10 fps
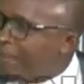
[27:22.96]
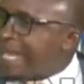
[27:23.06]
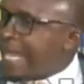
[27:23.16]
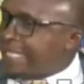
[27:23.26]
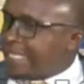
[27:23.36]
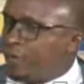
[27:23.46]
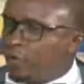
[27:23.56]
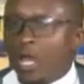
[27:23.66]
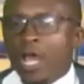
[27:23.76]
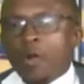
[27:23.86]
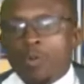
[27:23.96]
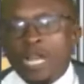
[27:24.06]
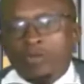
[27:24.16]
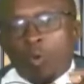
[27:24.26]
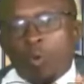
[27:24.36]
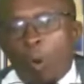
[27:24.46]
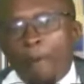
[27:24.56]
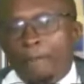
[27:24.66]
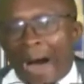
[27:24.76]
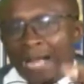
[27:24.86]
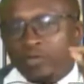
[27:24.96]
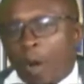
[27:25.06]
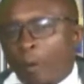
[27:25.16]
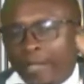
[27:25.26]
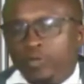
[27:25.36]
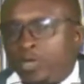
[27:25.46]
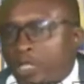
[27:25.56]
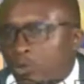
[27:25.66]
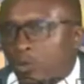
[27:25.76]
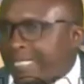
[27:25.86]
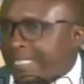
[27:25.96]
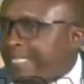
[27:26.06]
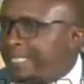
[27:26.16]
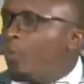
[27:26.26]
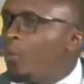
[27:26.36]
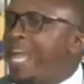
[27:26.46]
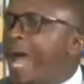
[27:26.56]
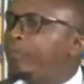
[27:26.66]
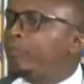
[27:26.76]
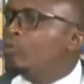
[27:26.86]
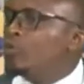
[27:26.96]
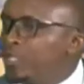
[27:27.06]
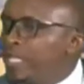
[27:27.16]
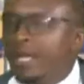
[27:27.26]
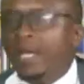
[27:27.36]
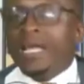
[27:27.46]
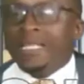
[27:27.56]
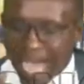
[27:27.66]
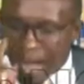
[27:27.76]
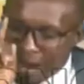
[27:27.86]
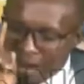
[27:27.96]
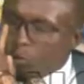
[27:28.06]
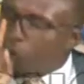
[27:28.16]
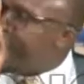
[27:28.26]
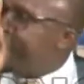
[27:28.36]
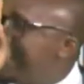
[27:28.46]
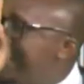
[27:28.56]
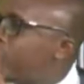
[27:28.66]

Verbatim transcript: that is serious, we need to go back to our educational system. We are producing, the amount of engineers